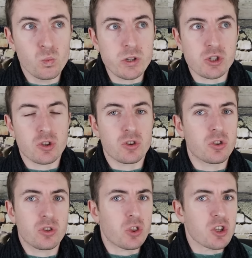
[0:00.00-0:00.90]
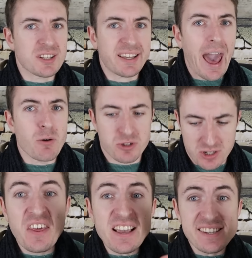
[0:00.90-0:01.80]
which doesn't
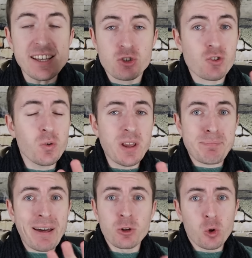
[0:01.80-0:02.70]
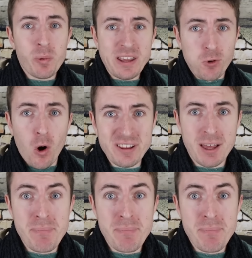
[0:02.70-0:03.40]
count. This is truly Ballon d'Or winning form at the